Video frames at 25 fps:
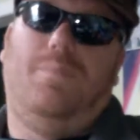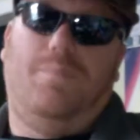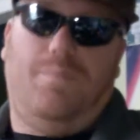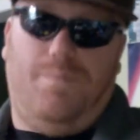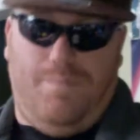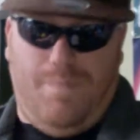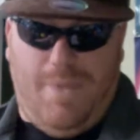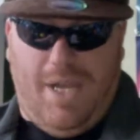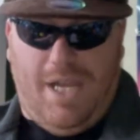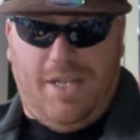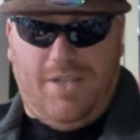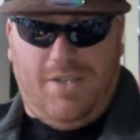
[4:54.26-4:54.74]

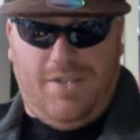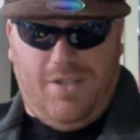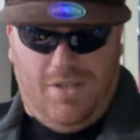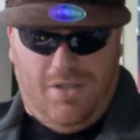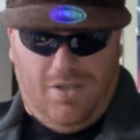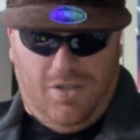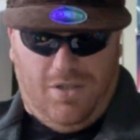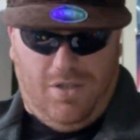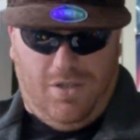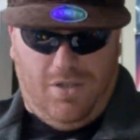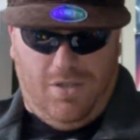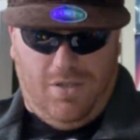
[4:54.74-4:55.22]

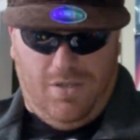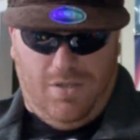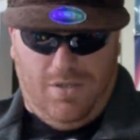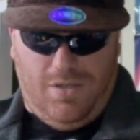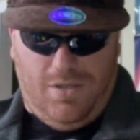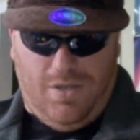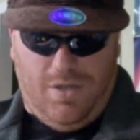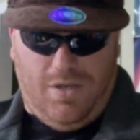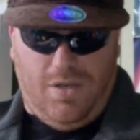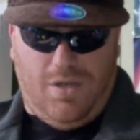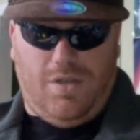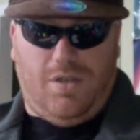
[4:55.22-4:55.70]
Magical
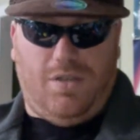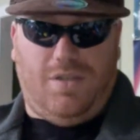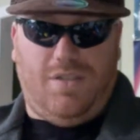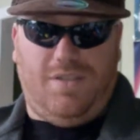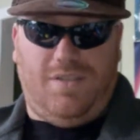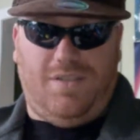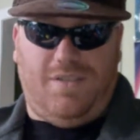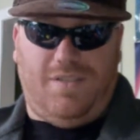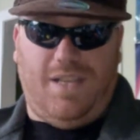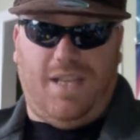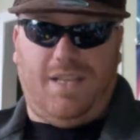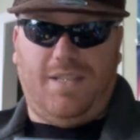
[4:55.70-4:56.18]
Girl
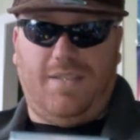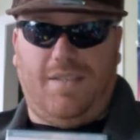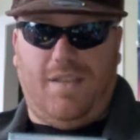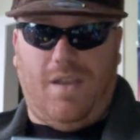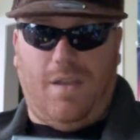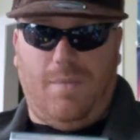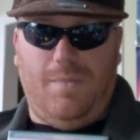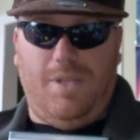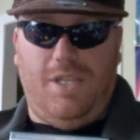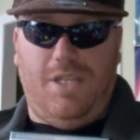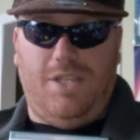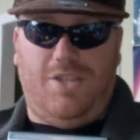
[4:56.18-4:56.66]

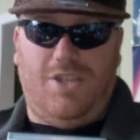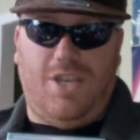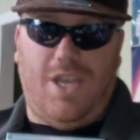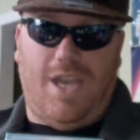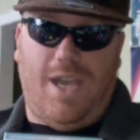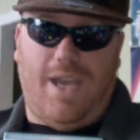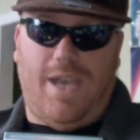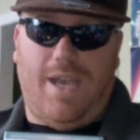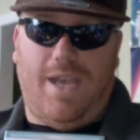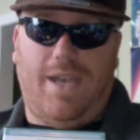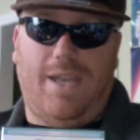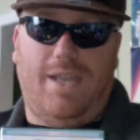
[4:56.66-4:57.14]

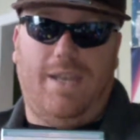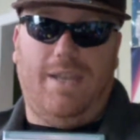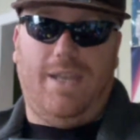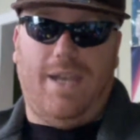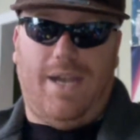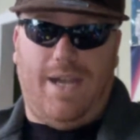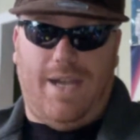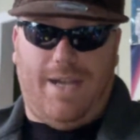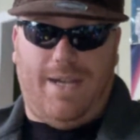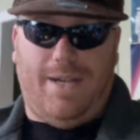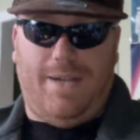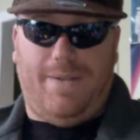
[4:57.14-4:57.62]
Asami-Chan.
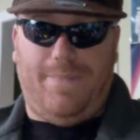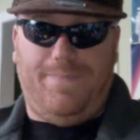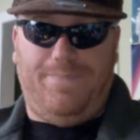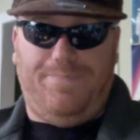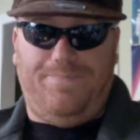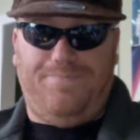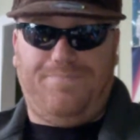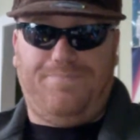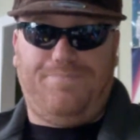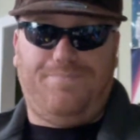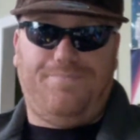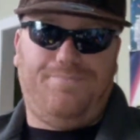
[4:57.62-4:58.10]

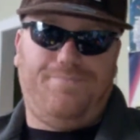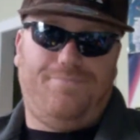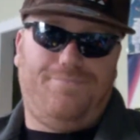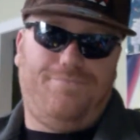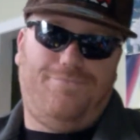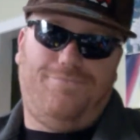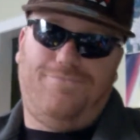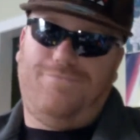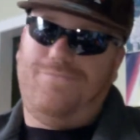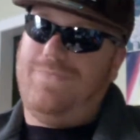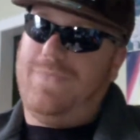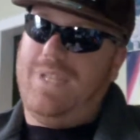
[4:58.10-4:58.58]

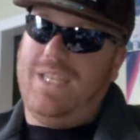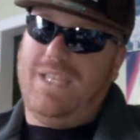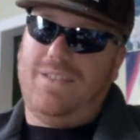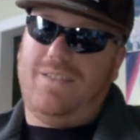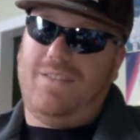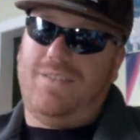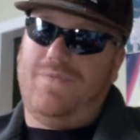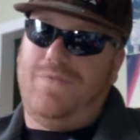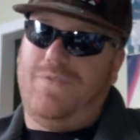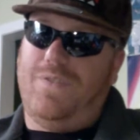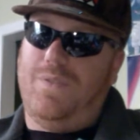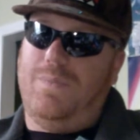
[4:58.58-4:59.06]

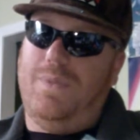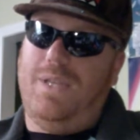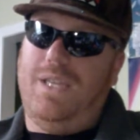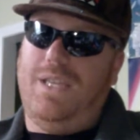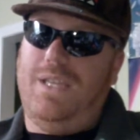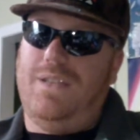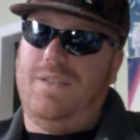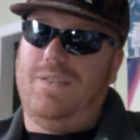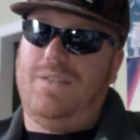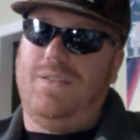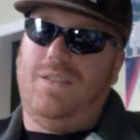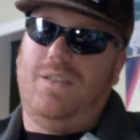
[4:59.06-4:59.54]
This for
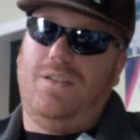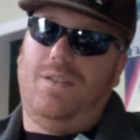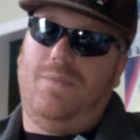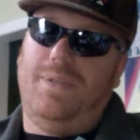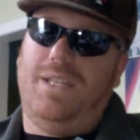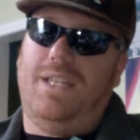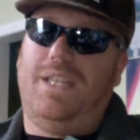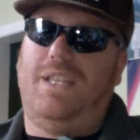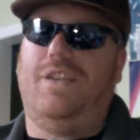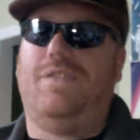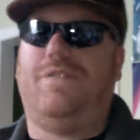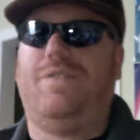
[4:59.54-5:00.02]
me is a little
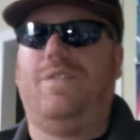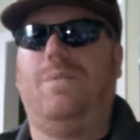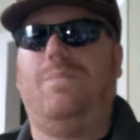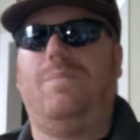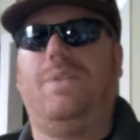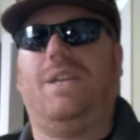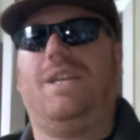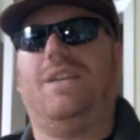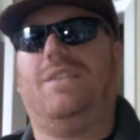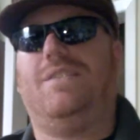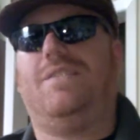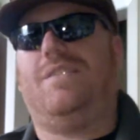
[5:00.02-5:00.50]
bit different
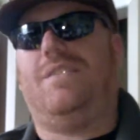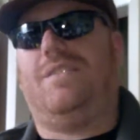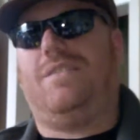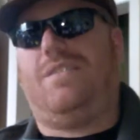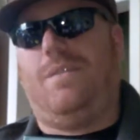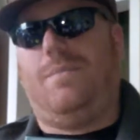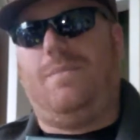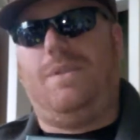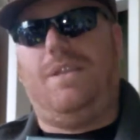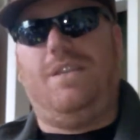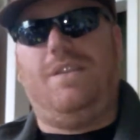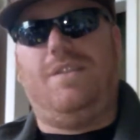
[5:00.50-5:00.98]
because
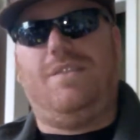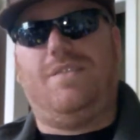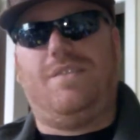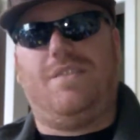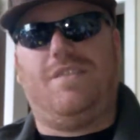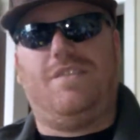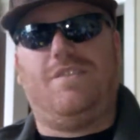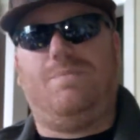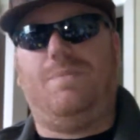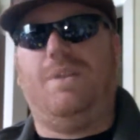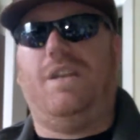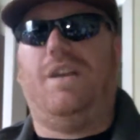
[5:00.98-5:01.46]
Sasami is a
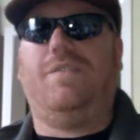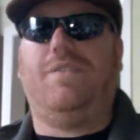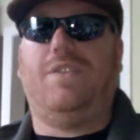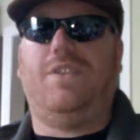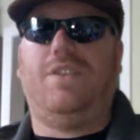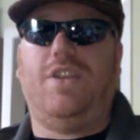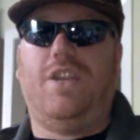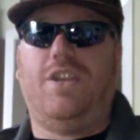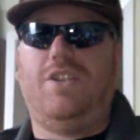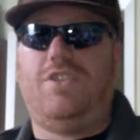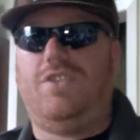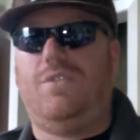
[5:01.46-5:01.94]
spin-off of
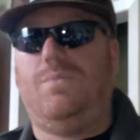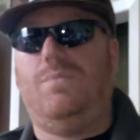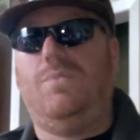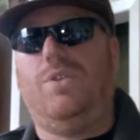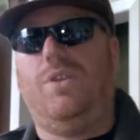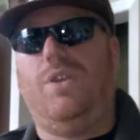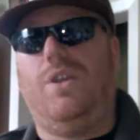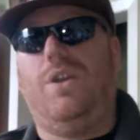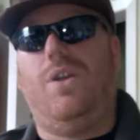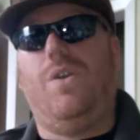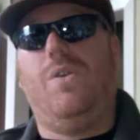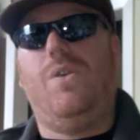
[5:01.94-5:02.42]
Tenchi
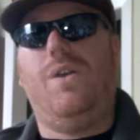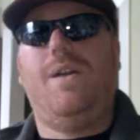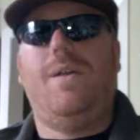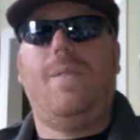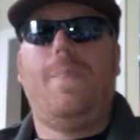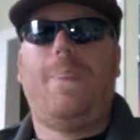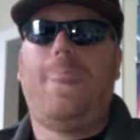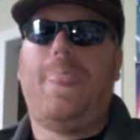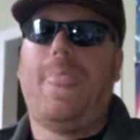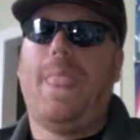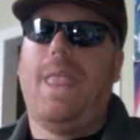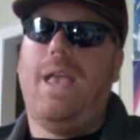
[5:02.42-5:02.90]
Muyo.
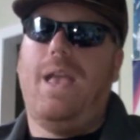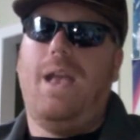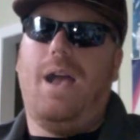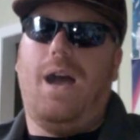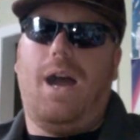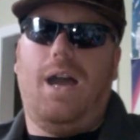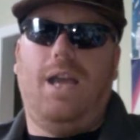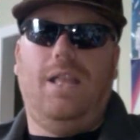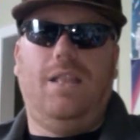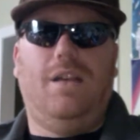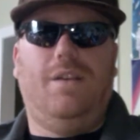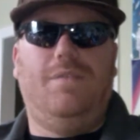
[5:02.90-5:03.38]

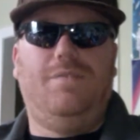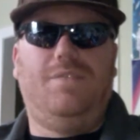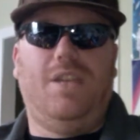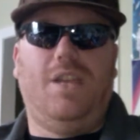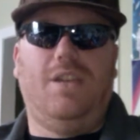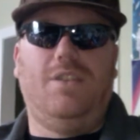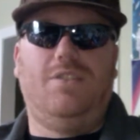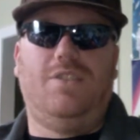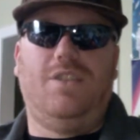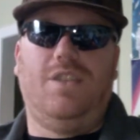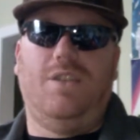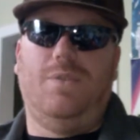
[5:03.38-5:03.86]
I love
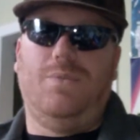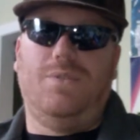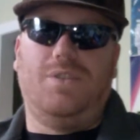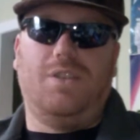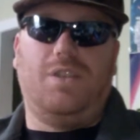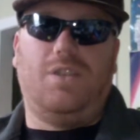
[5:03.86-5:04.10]
Tenchi. It was a